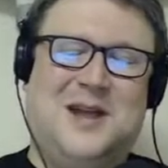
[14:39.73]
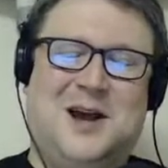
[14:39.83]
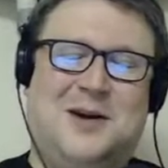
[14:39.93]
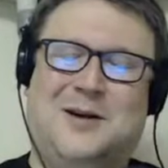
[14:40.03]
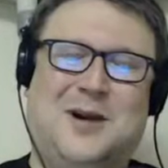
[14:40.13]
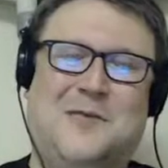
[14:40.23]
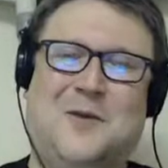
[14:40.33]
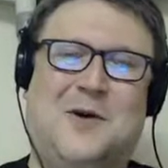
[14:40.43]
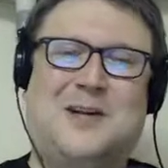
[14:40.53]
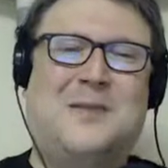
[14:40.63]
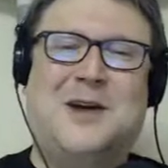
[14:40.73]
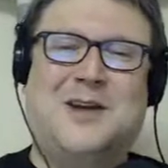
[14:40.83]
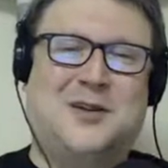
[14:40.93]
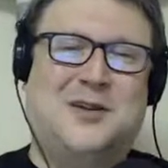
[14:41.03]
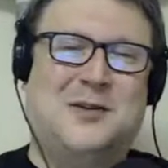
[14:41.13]
No, it won't. I'm
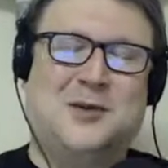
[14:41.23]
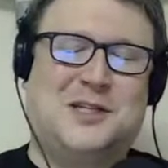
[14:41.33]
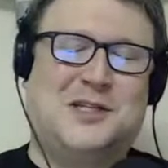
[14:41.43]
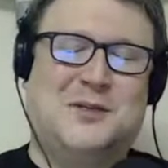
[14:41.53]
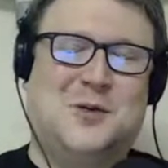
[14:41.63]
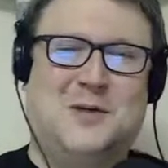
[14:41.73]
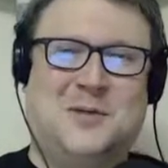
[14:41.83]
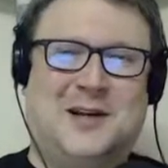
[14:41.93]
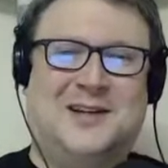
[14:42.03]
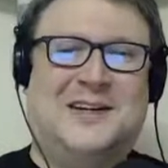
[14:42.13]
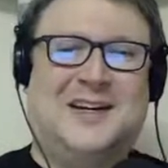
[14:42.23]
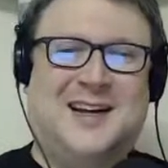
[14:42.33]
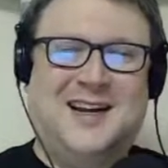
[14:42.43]
not even through season 1, man.